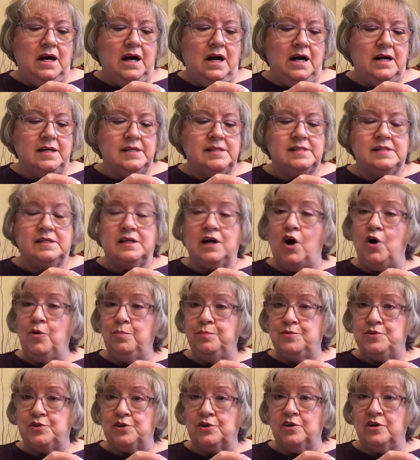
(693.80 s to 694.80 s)

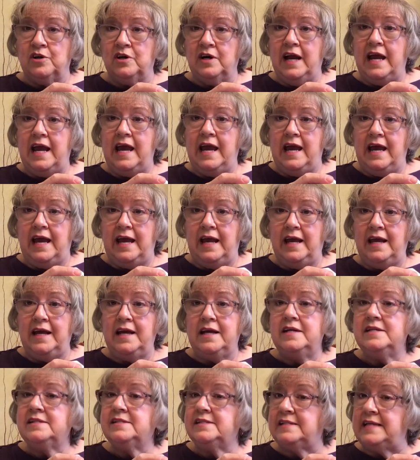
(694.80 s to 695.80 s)
Sculptor A.
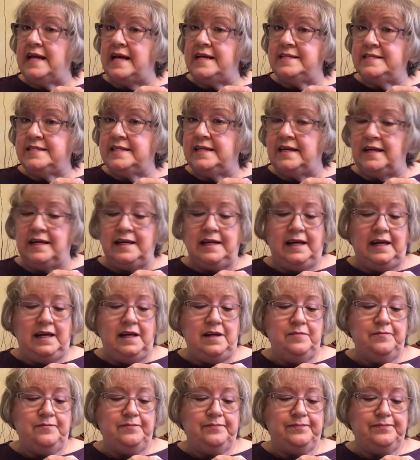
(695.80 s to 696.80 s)
Santini,
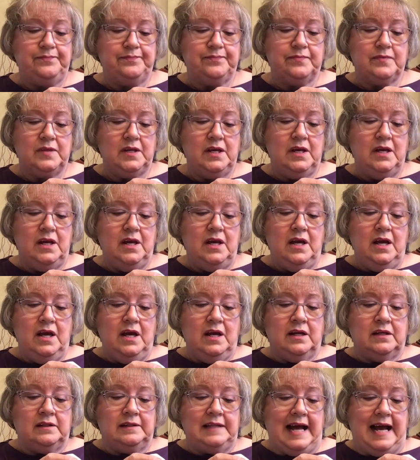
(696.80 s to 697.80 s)

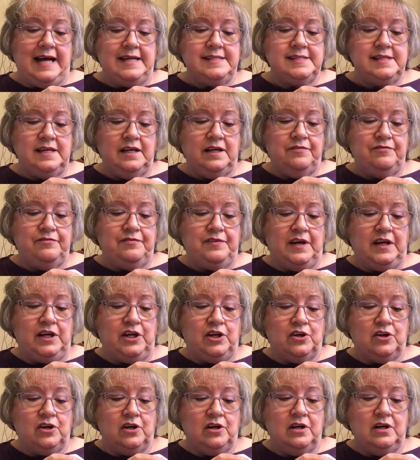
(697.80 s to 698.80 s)
classic
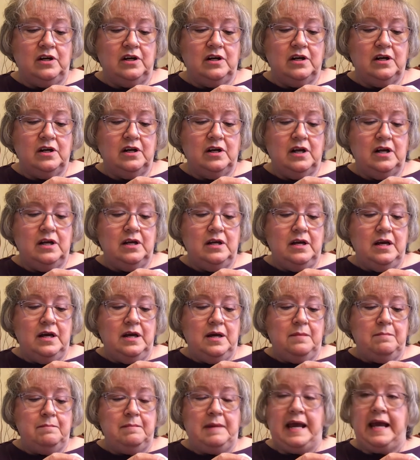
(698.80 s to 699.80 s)
figure
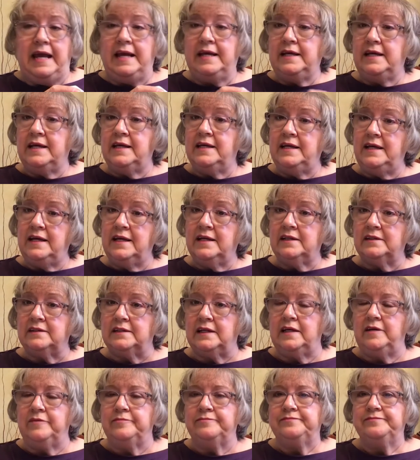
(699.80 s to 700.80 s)
made in
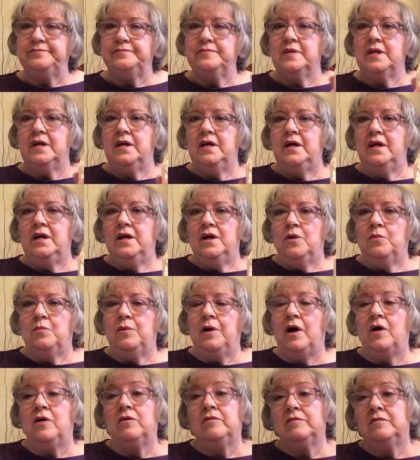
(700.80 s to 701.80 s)
Italy.
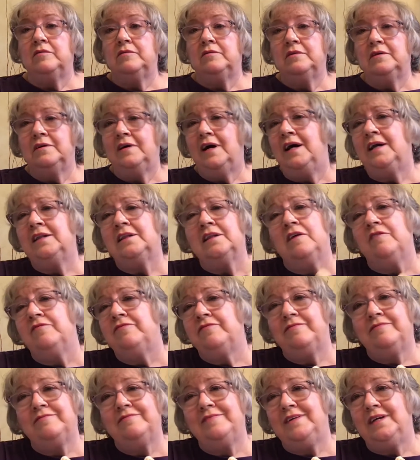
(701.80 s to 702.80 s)
Well, I love
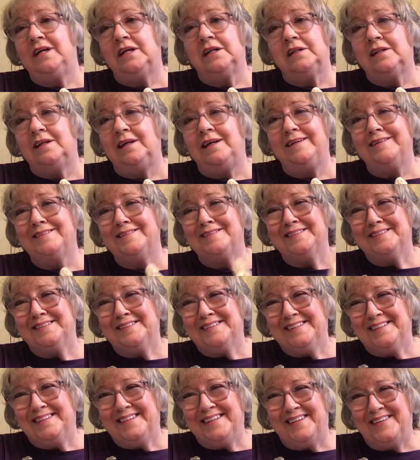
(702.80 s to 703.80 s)
Italy,
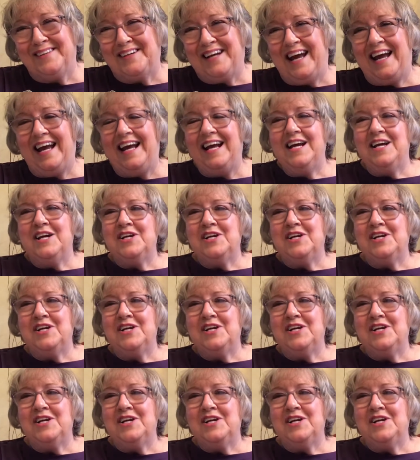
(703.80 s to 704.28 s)
okay?